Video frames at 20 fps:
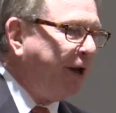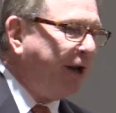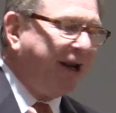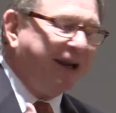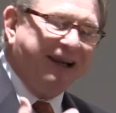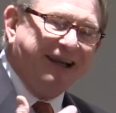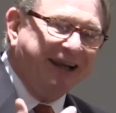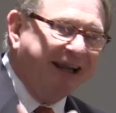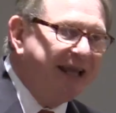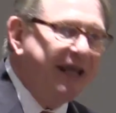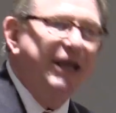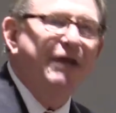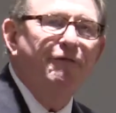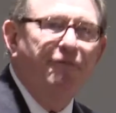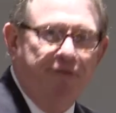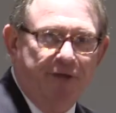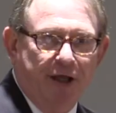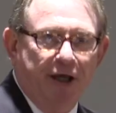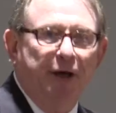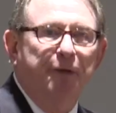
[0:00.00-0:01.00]

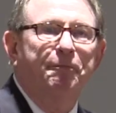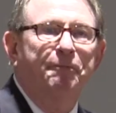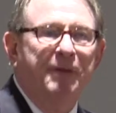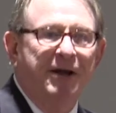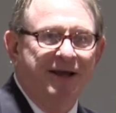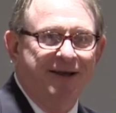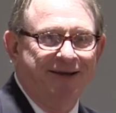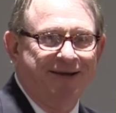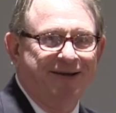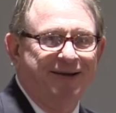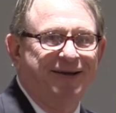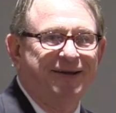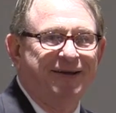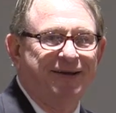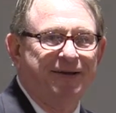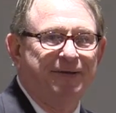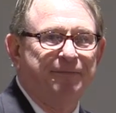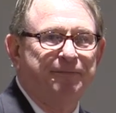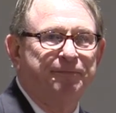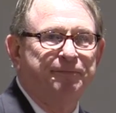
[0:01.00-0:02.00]
Leave them.
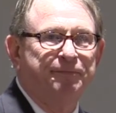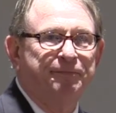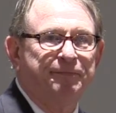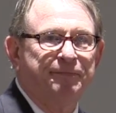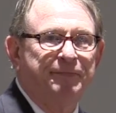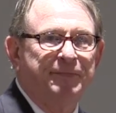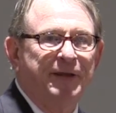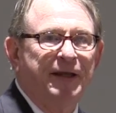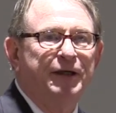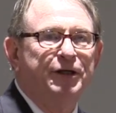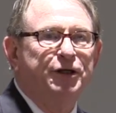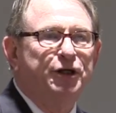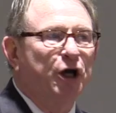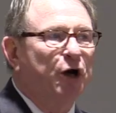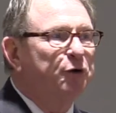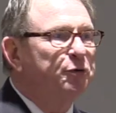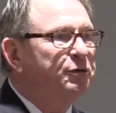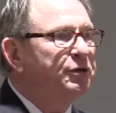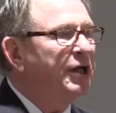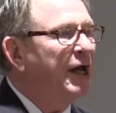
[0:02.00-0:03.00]

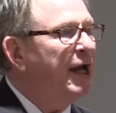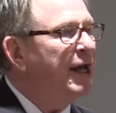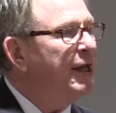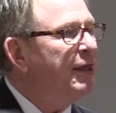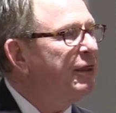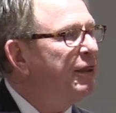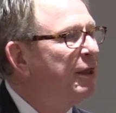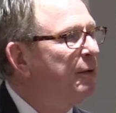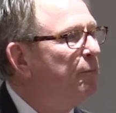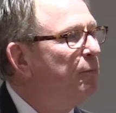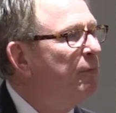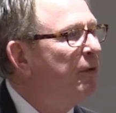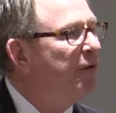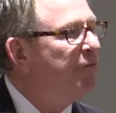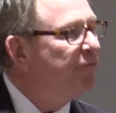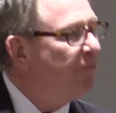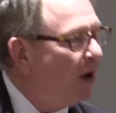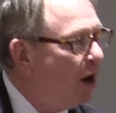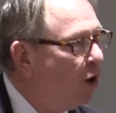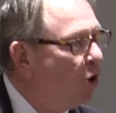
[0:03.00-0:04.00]
Don't take them
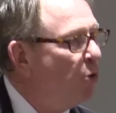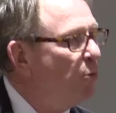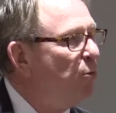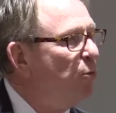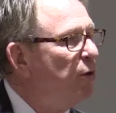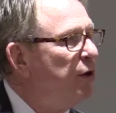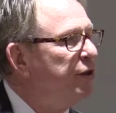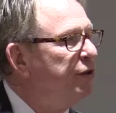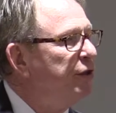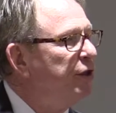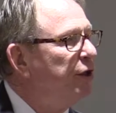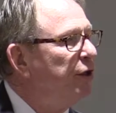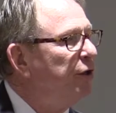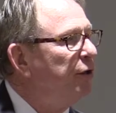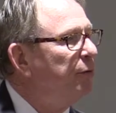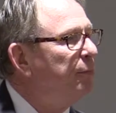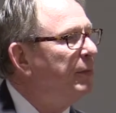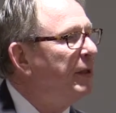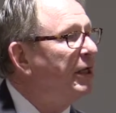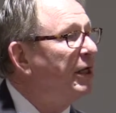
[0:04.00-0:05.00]
home with
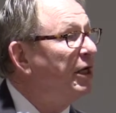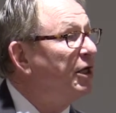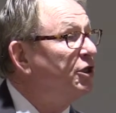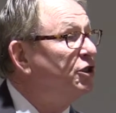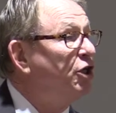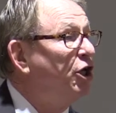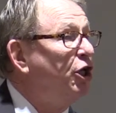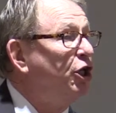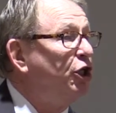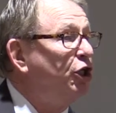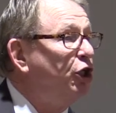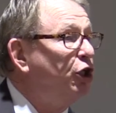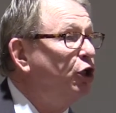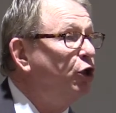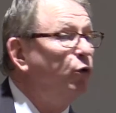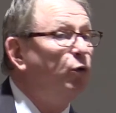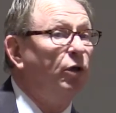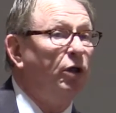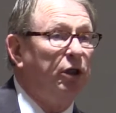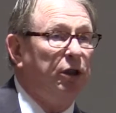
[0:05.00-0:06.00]
you, because
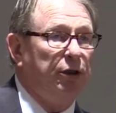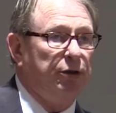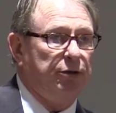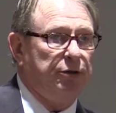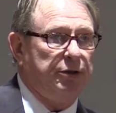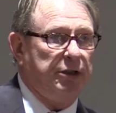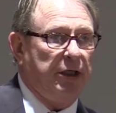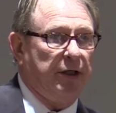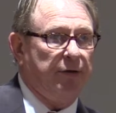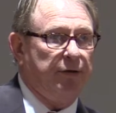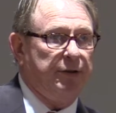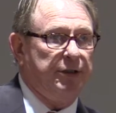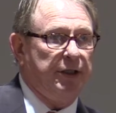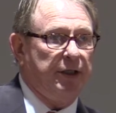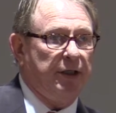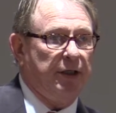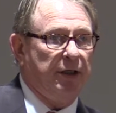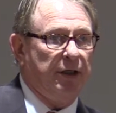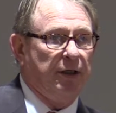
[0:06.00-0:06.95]
you will lose energy